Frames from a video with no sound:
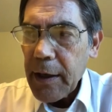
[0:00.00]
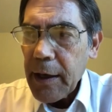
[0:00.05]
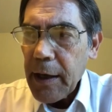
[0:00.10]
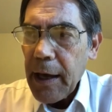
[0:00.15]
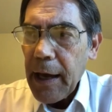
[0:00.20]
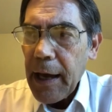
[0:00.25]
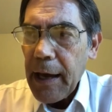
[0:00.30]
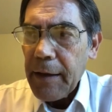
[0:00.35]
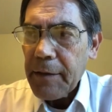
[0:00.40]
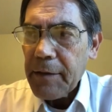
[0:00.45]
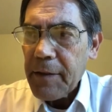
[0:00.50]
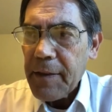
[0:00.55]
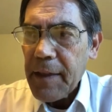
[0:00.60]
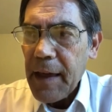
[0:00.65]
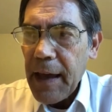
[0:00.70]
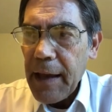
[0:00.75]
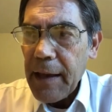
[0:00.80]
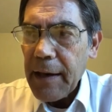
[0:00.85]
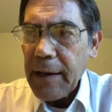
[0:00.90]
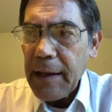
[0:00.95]
And
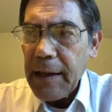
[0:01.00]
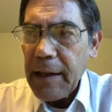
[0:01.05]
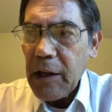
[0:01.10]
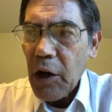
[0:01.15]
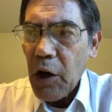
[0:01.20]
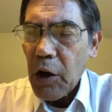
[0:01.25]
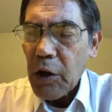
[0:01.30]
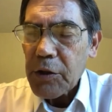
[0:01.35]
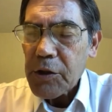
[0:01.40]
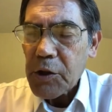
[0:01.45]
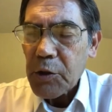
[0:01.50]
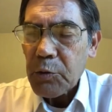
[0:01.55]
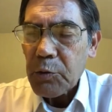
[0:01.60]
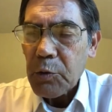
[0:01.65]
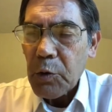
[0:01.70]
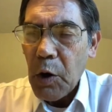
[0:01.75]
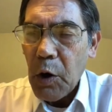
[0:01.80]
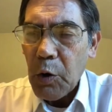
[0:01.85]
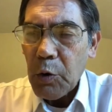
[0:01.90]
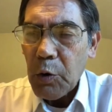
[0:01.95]
then he also
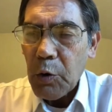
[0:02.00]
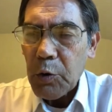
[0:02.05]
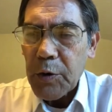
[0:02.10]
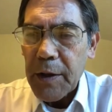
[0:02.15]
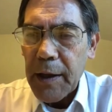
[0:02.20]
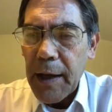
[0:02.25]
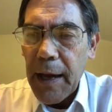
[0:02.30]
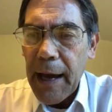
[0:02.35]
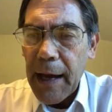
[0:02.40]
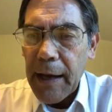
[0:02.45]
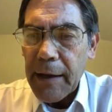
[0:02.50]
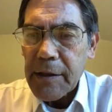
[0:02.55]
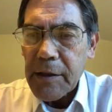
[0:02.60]
wrote the Acts